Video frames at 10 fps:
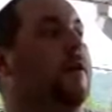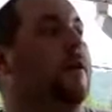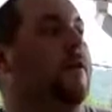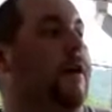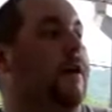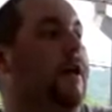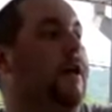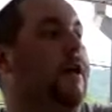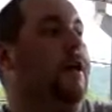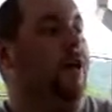the
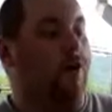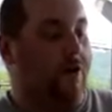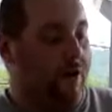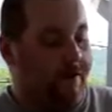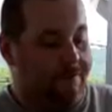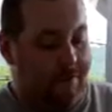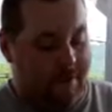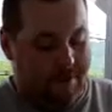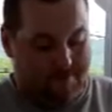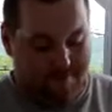heat guard off it.
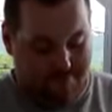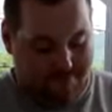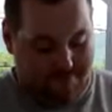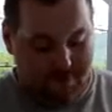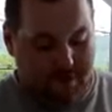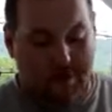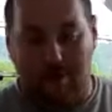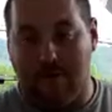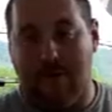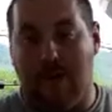You
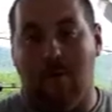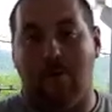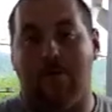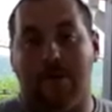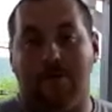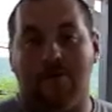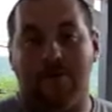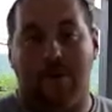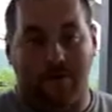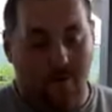know, I won't
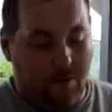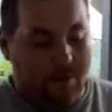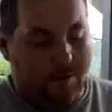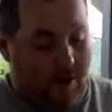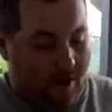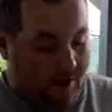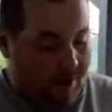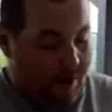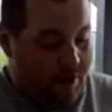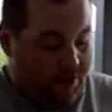demonstrate it fully, but I'll
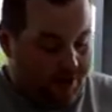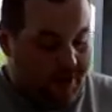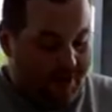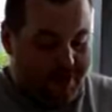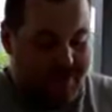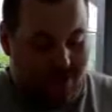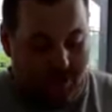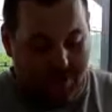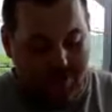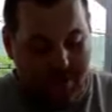show you basically
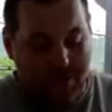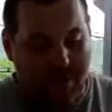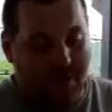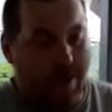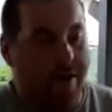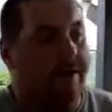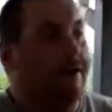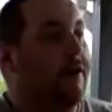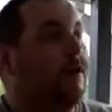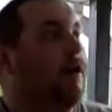what to do, and then
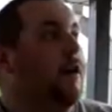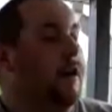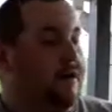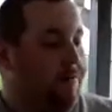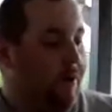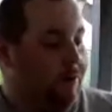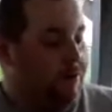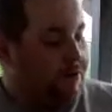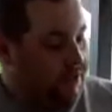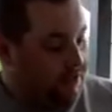later, because I'm probably
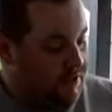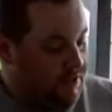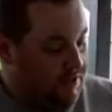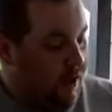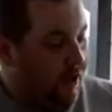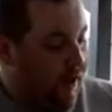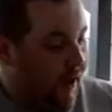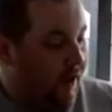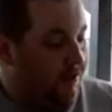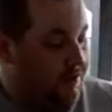going to change this stock
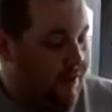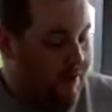out,